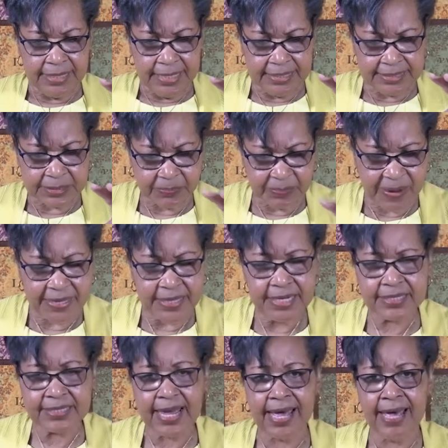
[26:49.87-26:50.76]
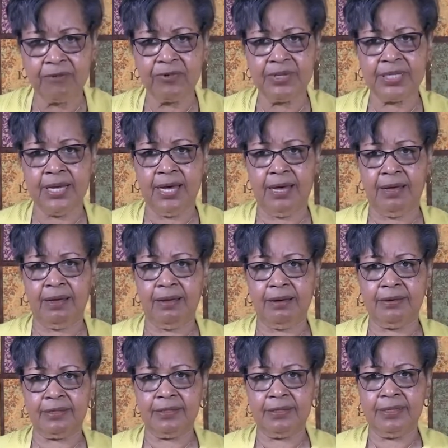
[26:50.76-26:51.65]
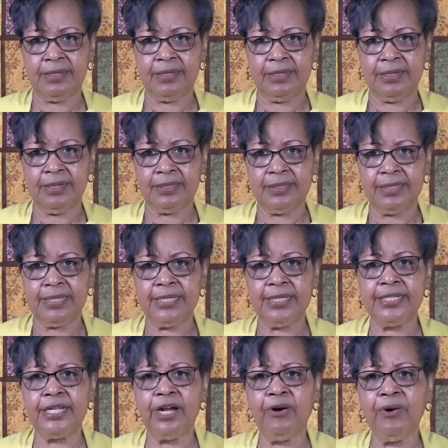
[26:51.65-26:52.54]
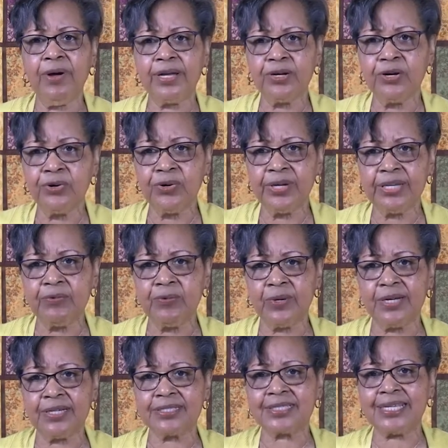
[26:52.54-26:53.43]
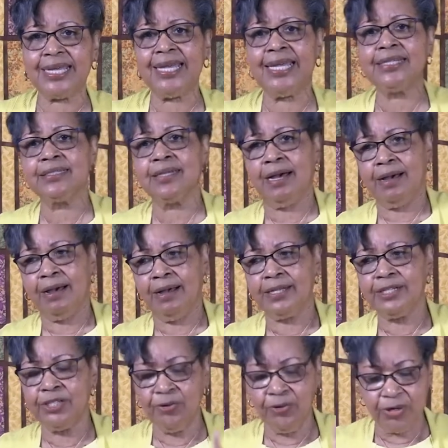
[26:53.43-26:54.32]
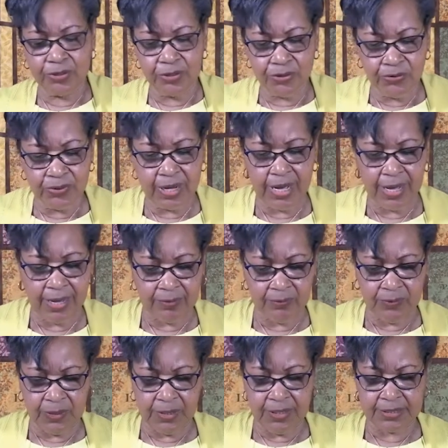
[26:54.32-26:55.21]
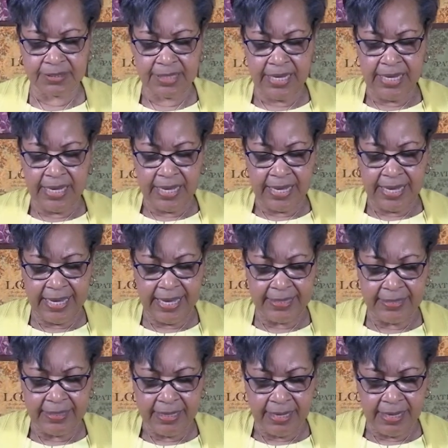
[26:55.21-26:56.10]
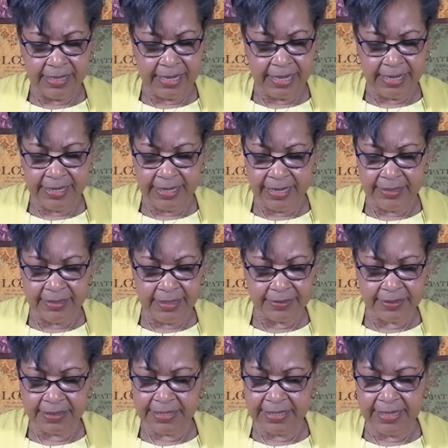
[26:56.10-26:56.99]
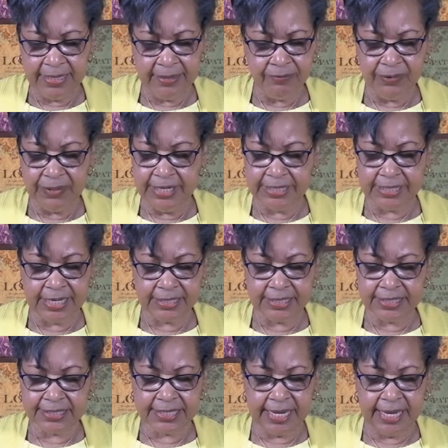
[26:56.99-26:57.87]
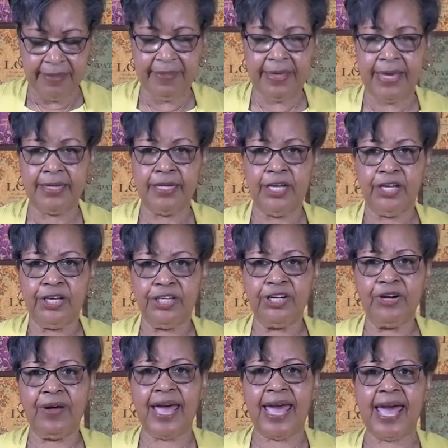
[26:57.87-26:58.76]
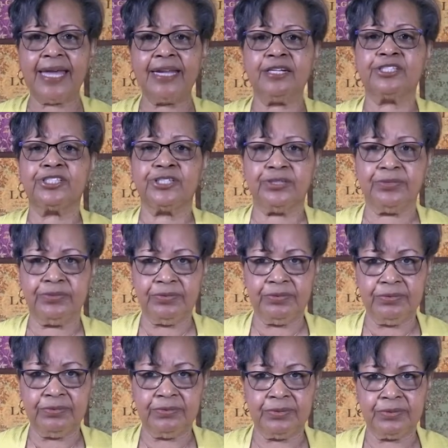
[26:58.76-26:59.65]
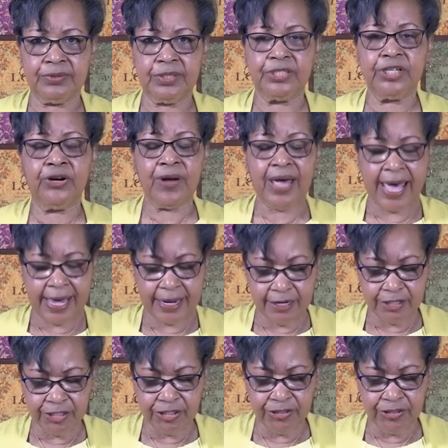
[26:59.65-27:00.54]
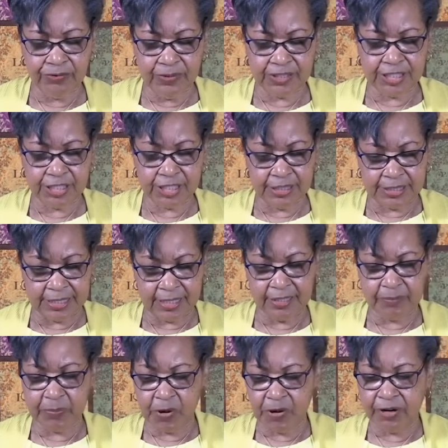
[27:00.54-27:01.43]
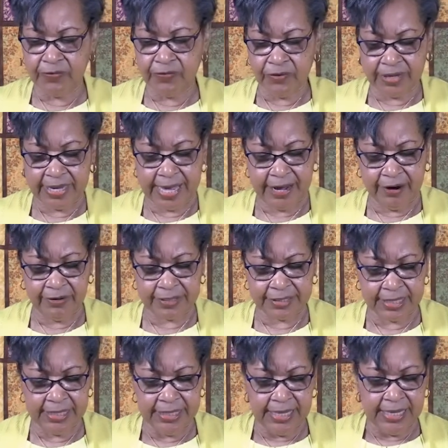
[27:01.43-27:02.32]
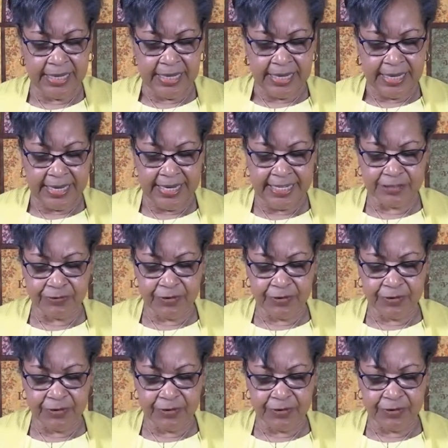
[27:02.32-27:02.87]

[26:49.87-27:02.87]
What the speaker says: spending time with God, knowing who he was in God, knowing who God was. And again, another thing we need to understand that your attitude, which is another part of your character, is